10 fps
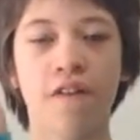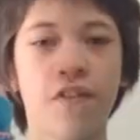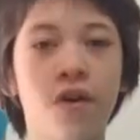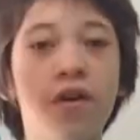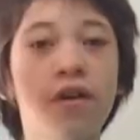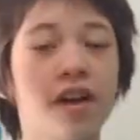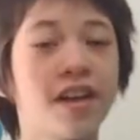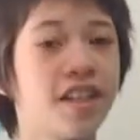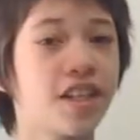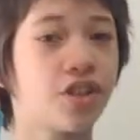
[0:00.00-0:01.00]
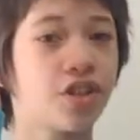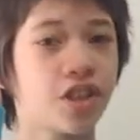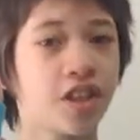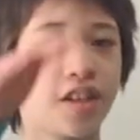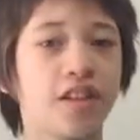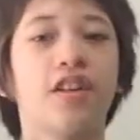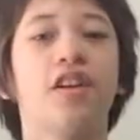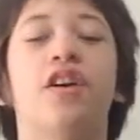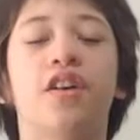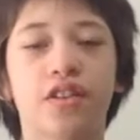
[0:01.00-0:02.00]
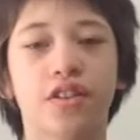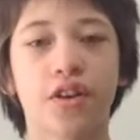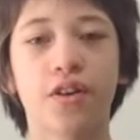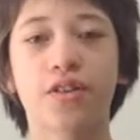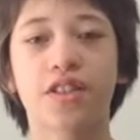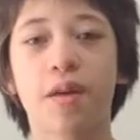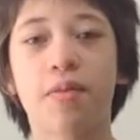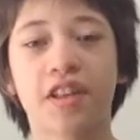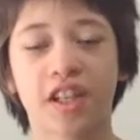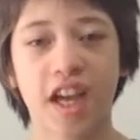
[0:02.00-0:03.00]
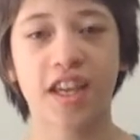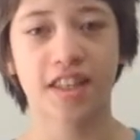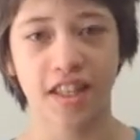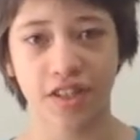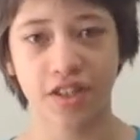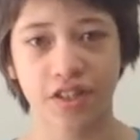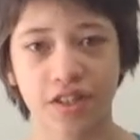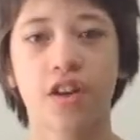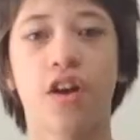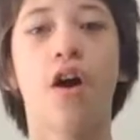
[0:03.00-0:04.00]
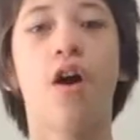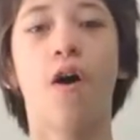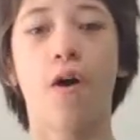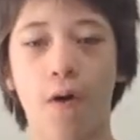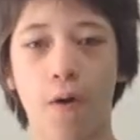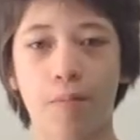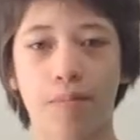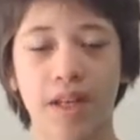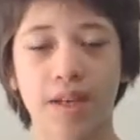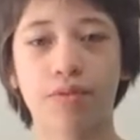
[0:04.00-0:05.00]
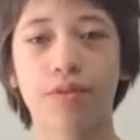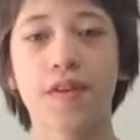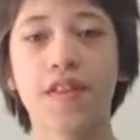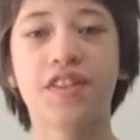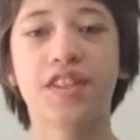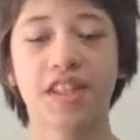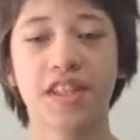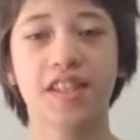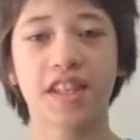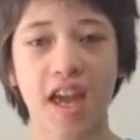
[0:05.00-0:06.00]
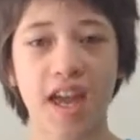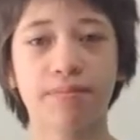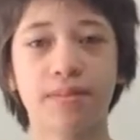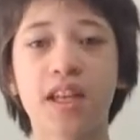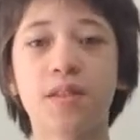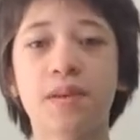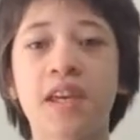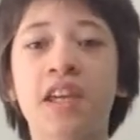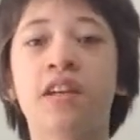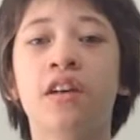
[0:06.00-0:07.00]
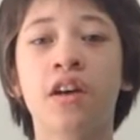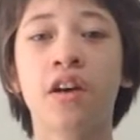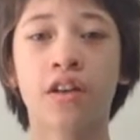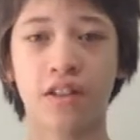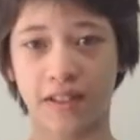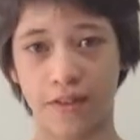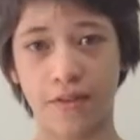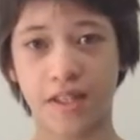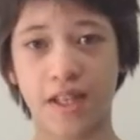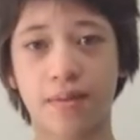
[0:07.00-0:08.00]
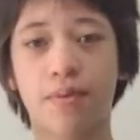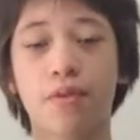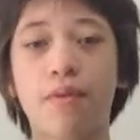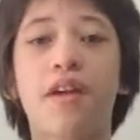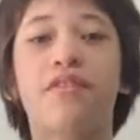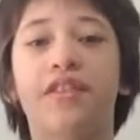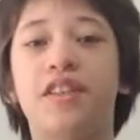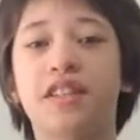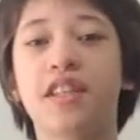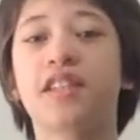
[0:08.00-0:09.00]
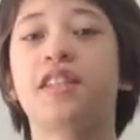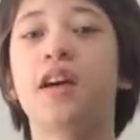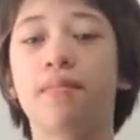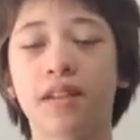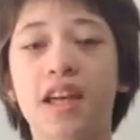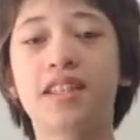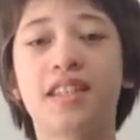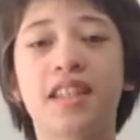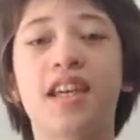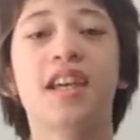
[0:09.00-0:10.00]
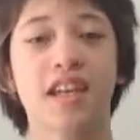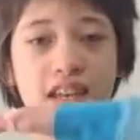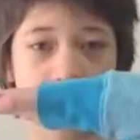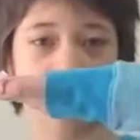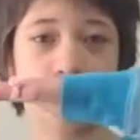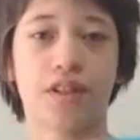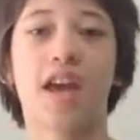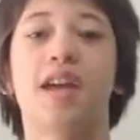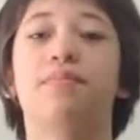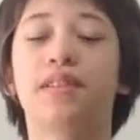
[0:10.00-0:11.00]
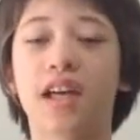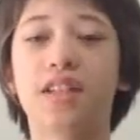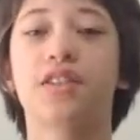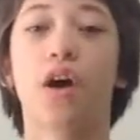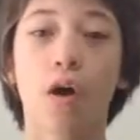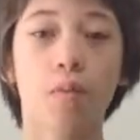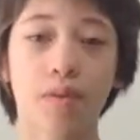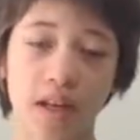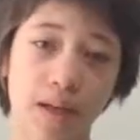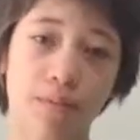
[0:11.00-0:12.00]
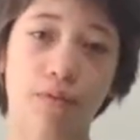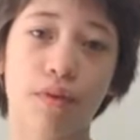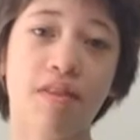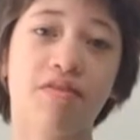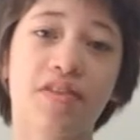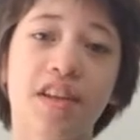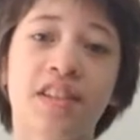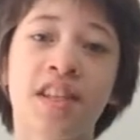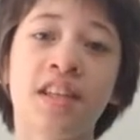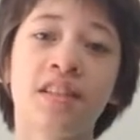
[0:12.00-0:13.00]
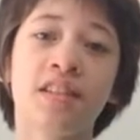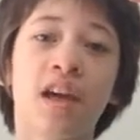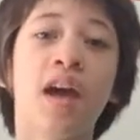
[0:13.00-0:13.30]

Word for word: for addition goes something like this. Opening parenthesis A plus B, closing parenthesis plus C equals A plus opening parenthesis